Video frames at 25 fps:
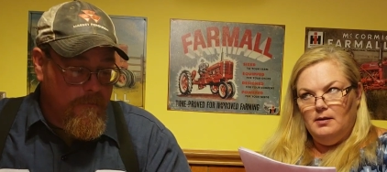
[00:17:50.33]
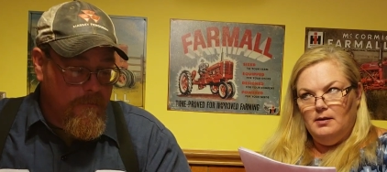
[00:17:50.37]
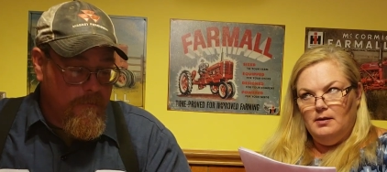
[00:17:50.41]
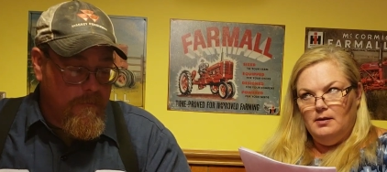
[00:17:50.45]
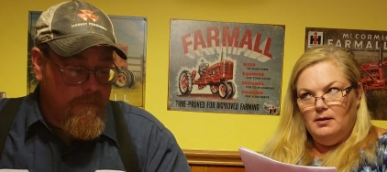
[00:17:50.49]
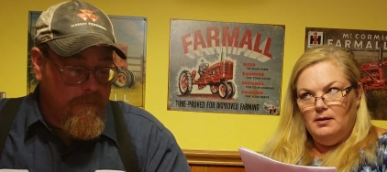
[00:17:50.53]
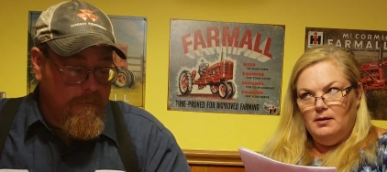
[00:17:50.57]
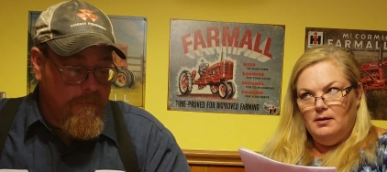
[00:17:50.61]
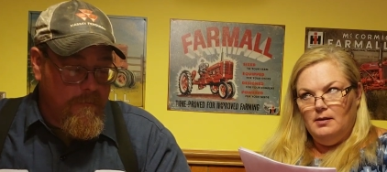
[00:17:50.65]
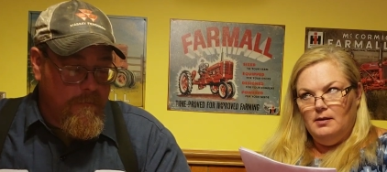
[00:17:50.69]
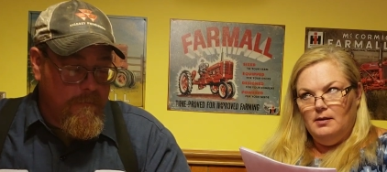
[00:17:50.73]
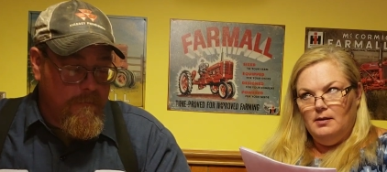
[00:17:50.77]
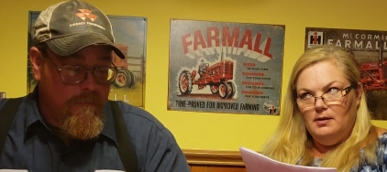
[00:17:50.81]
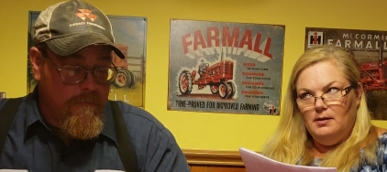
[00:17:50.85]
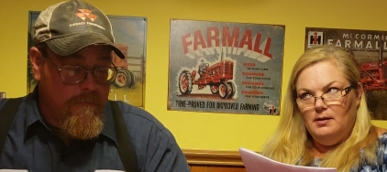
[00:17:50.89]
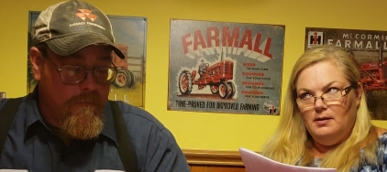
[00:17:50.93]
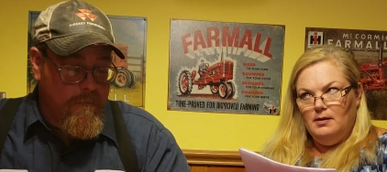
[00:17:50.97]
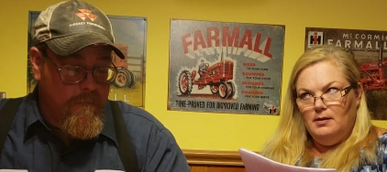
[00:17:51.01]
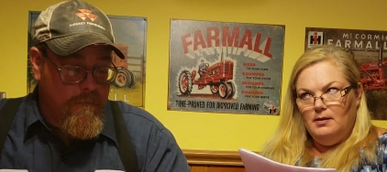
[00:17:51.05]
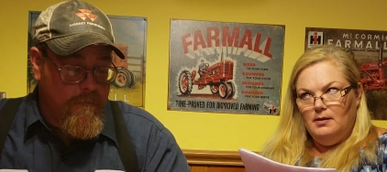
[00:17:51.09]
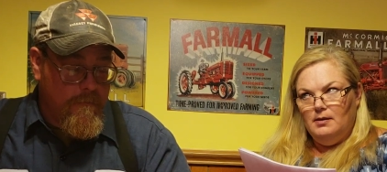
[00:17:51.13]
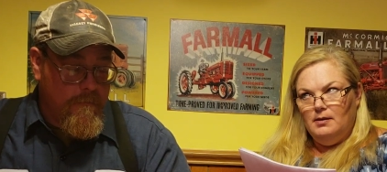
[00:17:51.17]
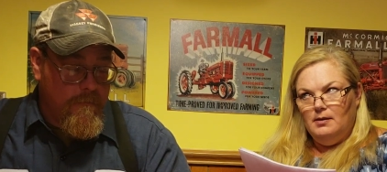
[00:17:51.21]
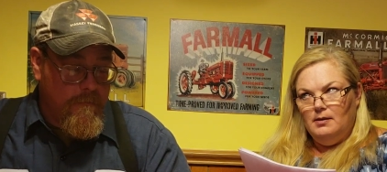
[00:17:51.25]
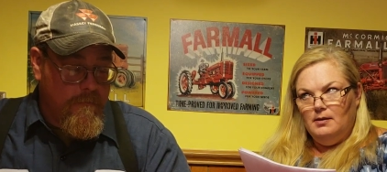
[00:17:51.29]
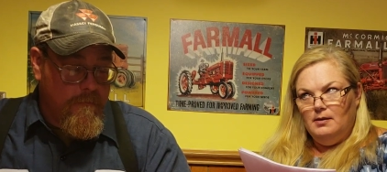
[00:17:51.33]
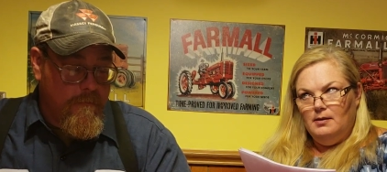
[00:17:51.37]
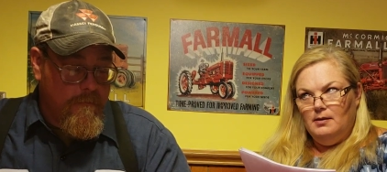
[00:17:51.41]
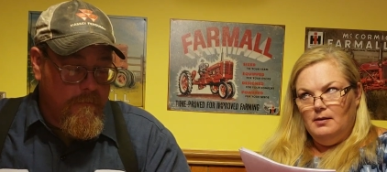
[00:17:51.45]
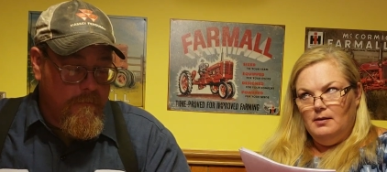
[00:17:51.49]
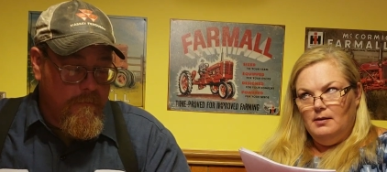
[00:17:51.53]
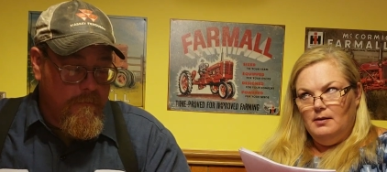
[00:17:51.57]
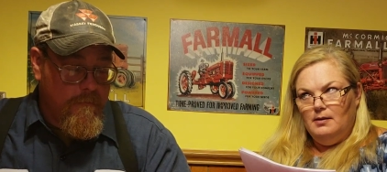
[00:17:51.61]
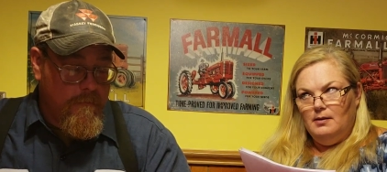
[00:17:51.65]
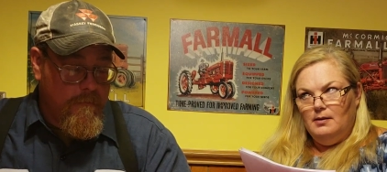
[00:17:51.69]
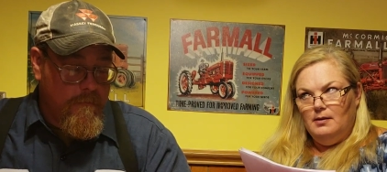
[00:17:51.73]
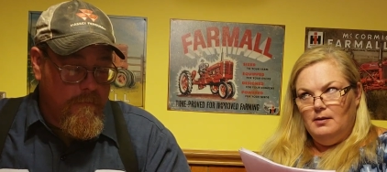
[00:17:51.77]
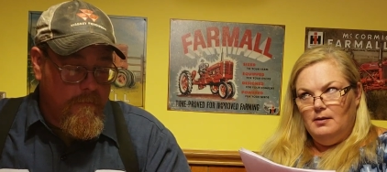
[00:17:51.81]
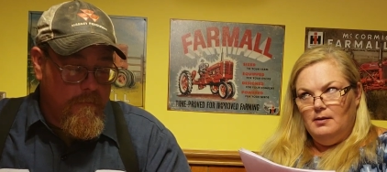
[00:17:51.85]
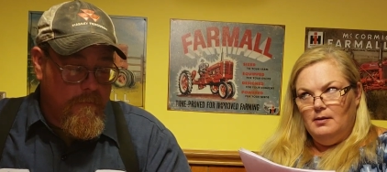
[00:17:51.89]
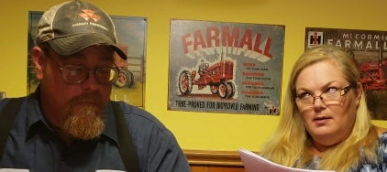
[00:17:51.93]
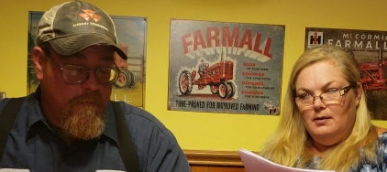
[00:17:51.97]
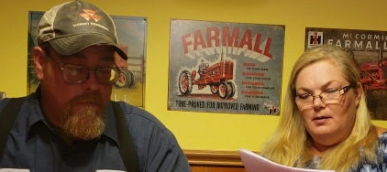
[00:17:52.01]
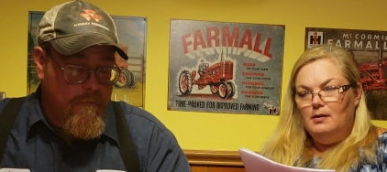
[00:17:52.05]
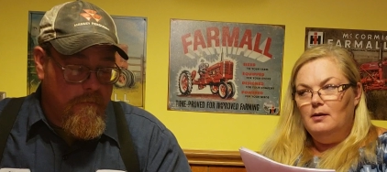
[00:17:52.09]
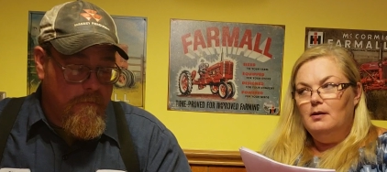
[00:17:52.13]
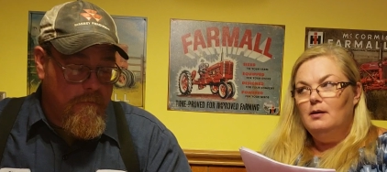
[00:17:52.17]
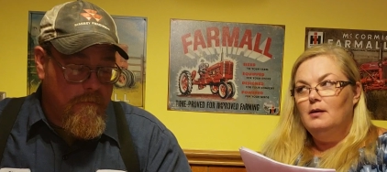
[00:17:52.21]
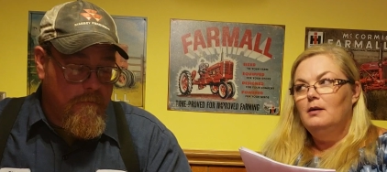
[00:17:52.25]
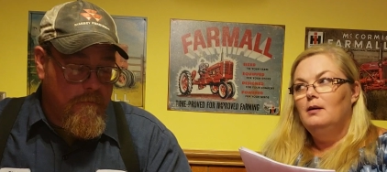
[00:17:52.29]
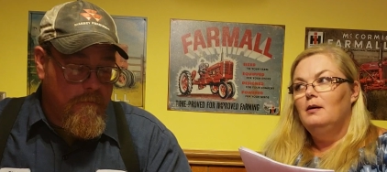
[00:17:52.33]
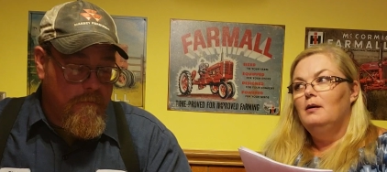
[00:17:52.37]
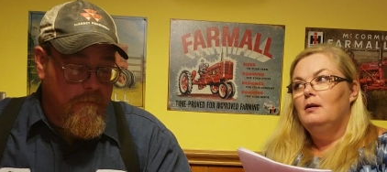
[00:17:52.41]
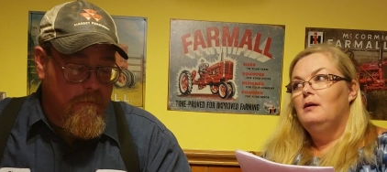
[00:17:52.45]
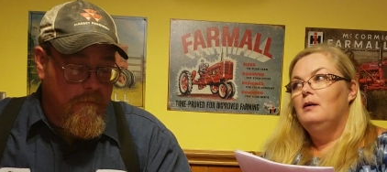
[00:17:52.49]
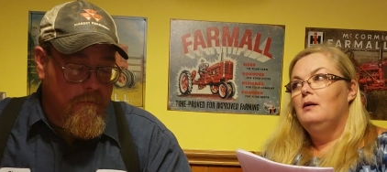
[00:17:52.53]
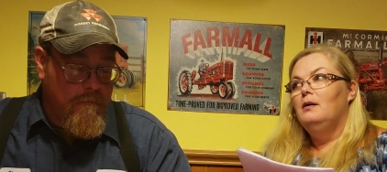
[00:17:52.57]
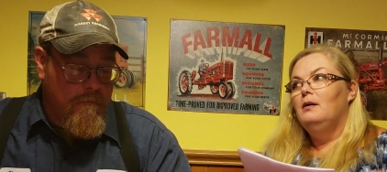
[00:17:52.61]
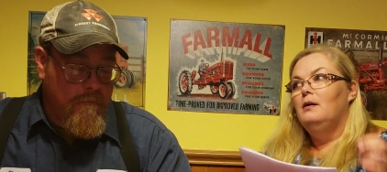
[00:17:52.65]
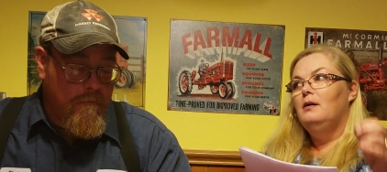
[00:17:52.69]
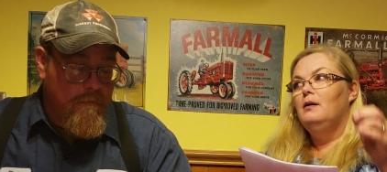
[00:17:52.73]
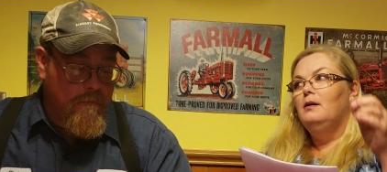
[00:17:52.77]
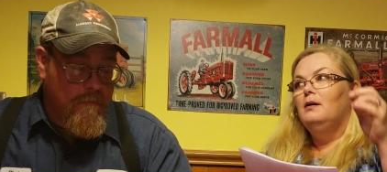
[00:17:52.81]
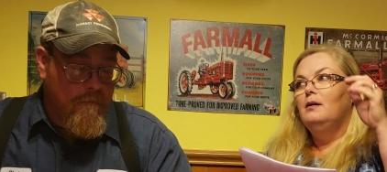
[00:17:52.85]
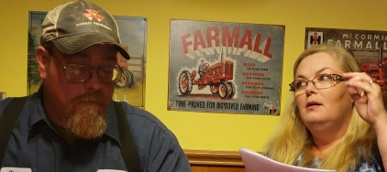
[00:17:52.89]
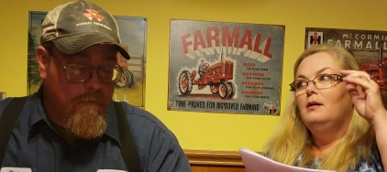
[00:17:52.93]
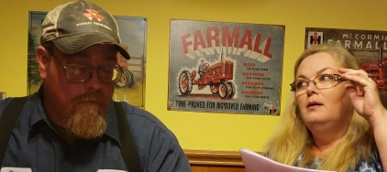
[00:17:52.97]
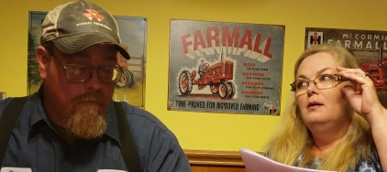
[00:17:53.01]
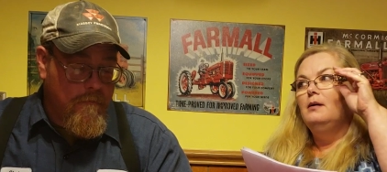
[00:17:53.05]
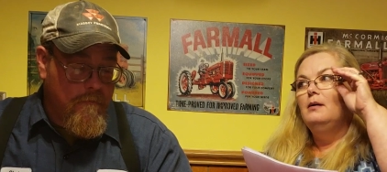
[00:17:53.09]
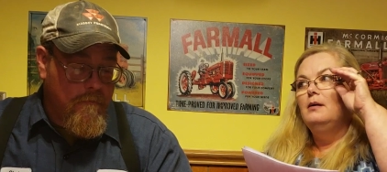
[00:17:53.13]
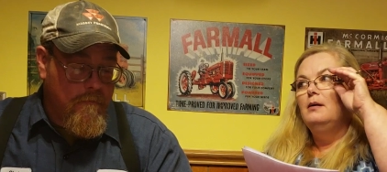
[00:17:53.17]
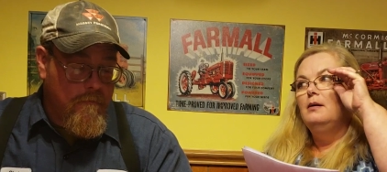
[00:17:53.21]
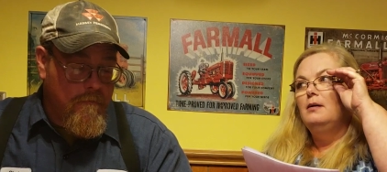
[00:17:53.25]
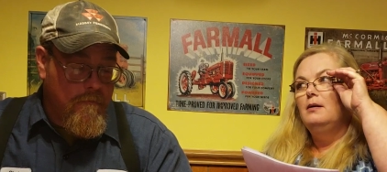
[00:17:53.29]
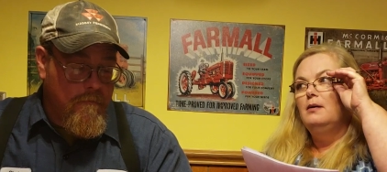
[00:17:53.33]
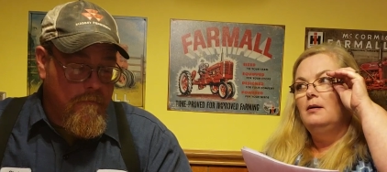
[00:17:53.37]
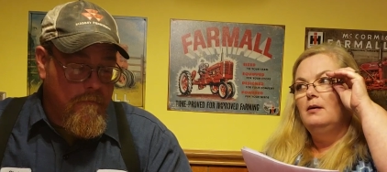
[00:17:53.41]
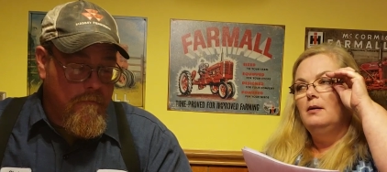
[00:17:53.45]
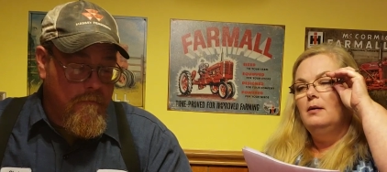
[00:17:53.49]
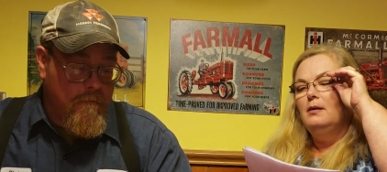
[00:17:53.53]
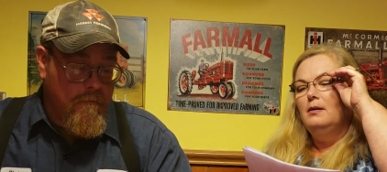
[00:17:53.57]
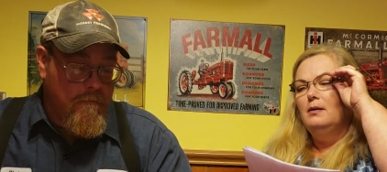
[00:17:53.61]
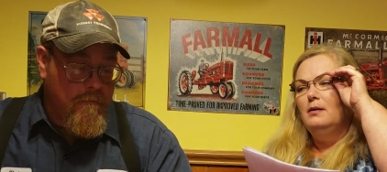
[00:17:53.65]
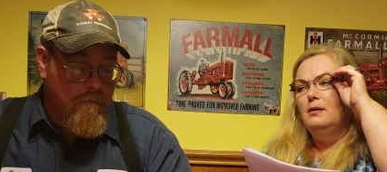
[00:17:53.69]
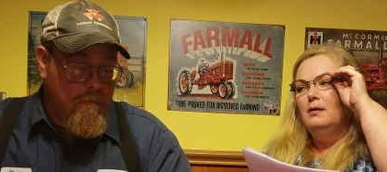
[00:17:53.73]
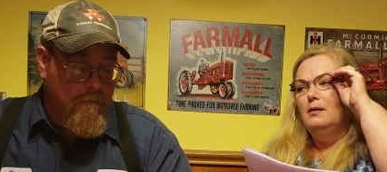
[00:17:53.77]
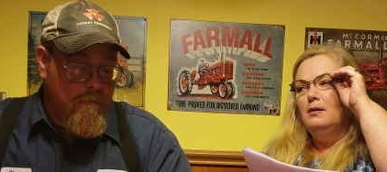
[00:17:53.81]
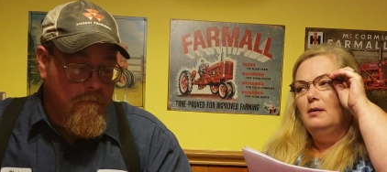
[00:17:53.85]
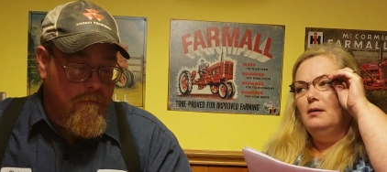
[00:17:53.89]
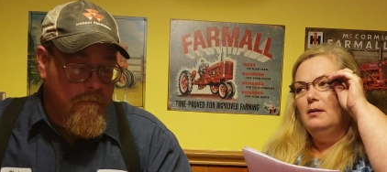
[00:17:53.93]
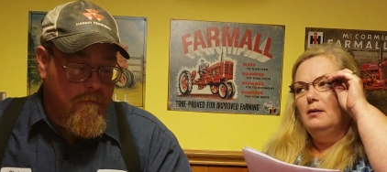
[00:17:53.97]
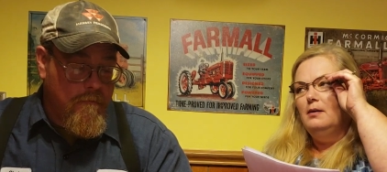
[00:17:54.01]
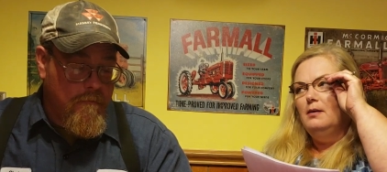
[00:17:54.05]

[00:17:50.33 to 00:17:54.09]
[no speech]